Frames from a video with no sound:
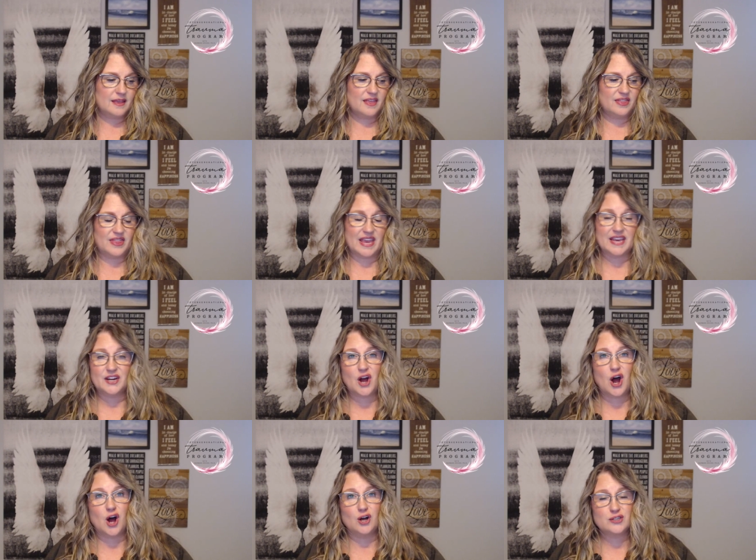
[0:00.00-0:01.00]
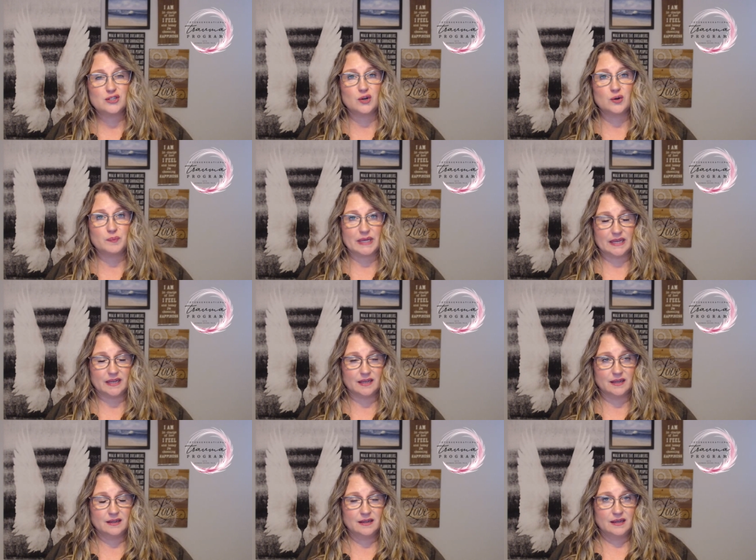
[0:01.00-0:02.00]
They can also
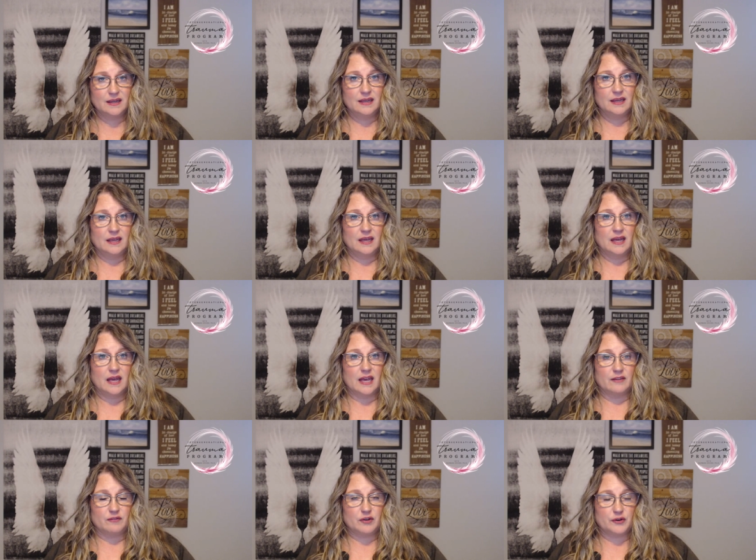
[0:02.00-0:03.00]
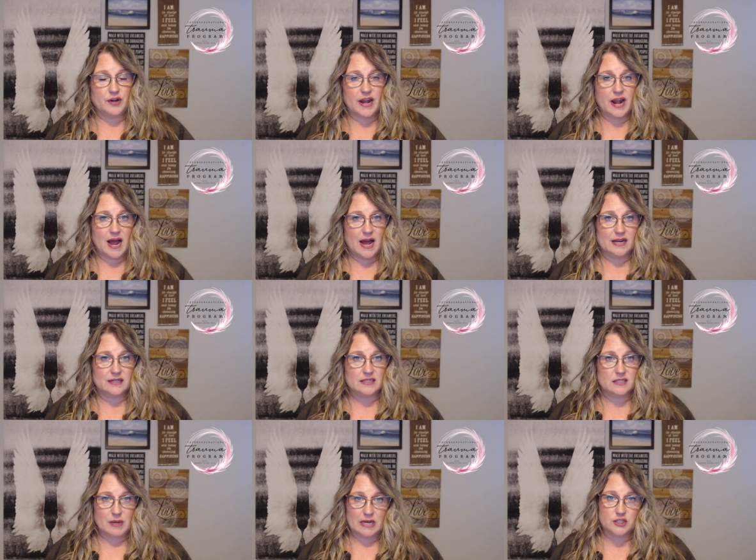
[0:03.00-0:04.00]
be, if you're not
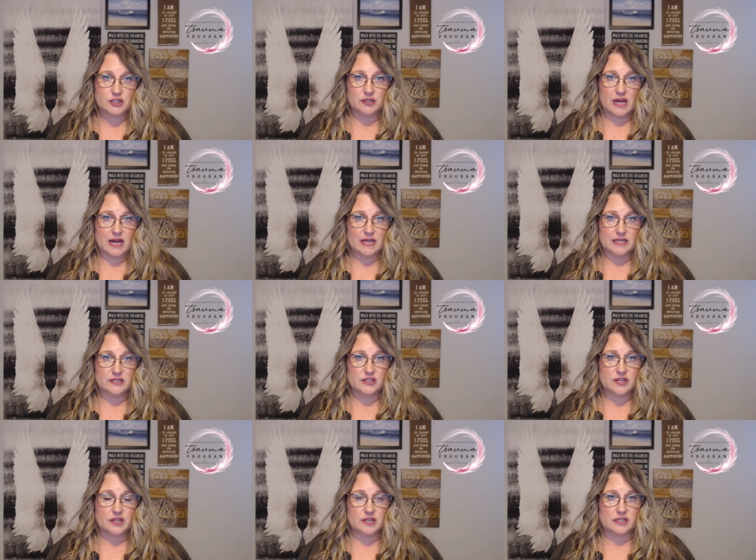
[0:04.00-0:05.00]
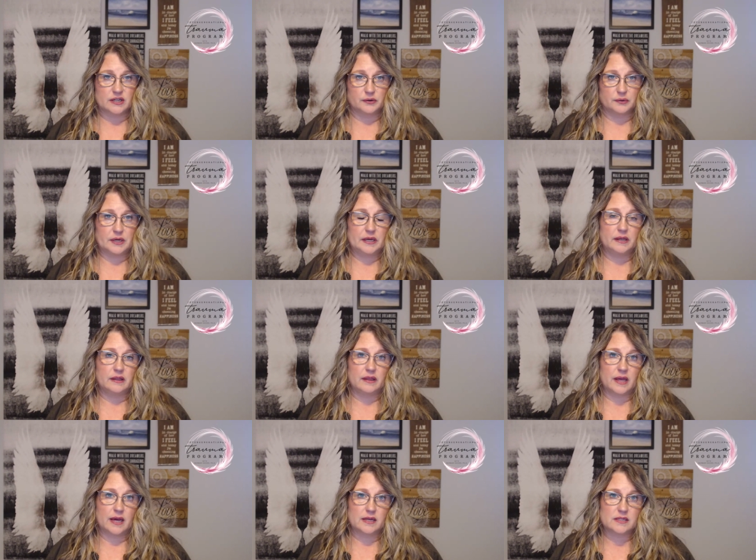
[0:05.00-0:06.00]
specialized to the degree
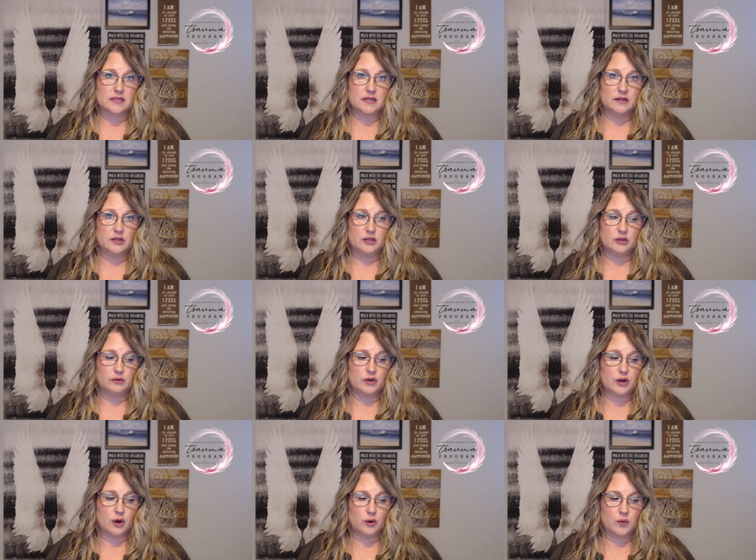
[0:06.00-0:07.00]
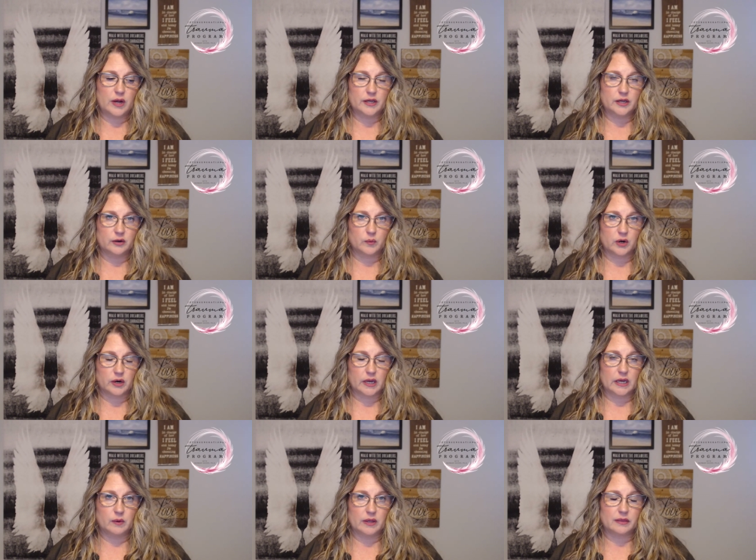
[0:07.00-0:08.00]
that you know what you're
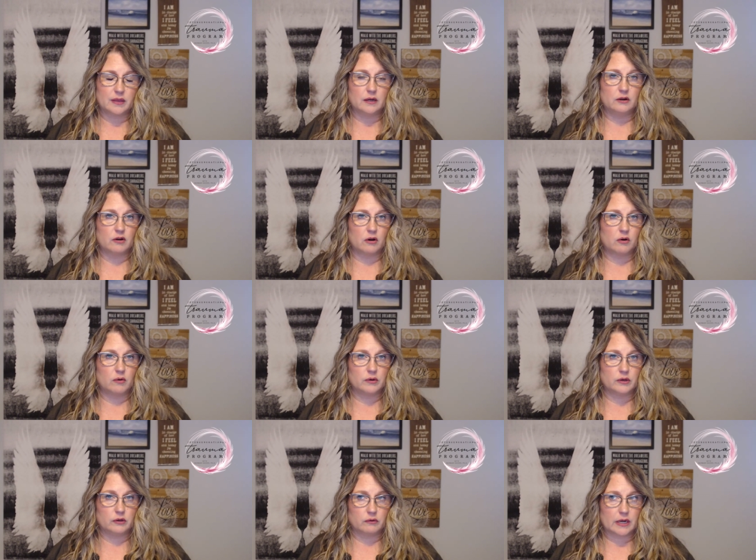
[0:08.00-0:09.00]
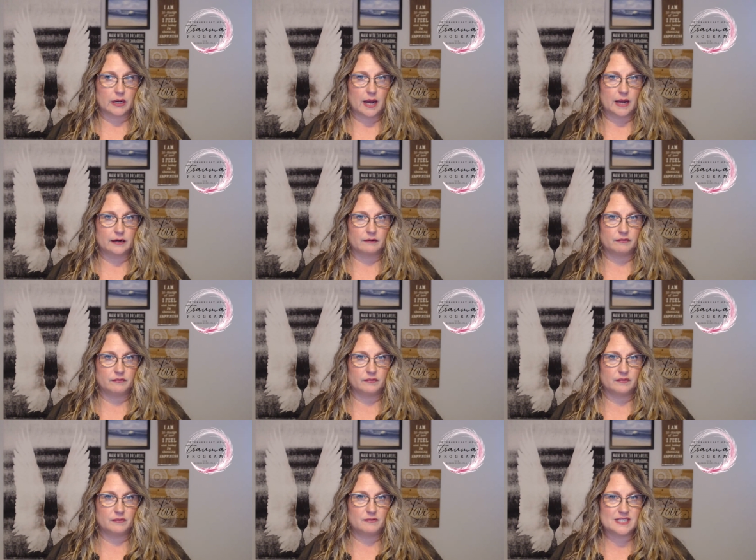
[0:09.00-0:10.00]
working with and you know you can kind of
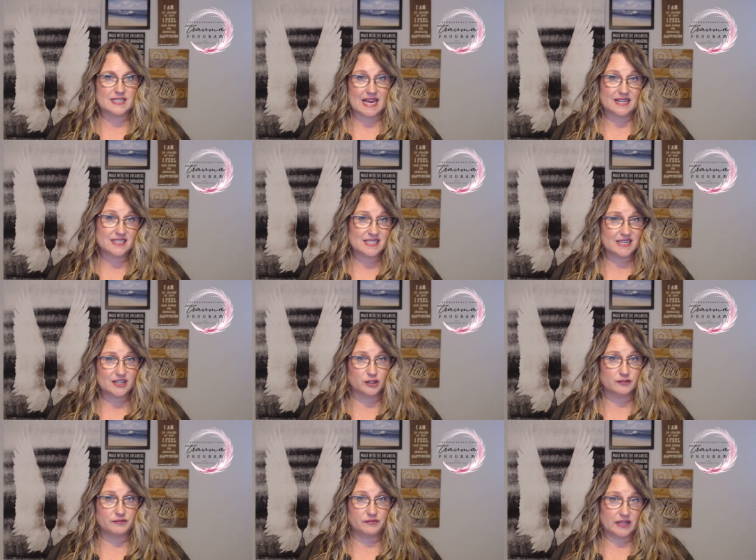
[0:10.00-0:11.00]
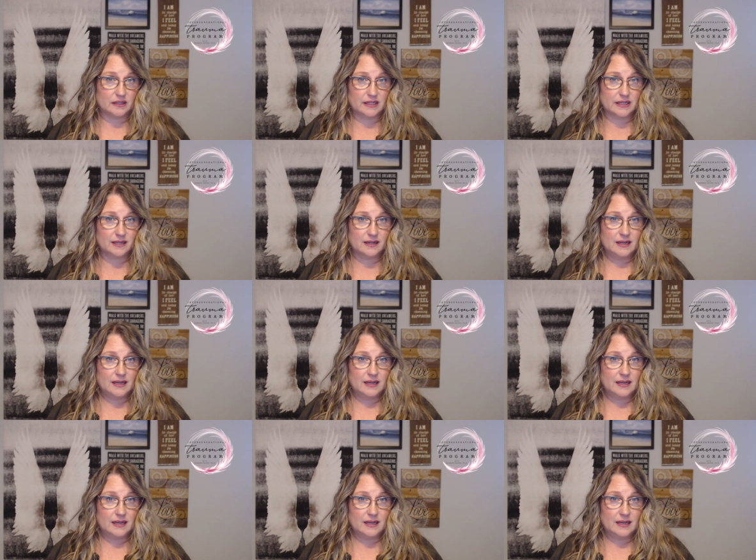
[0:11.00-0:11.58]
sense it or feel it,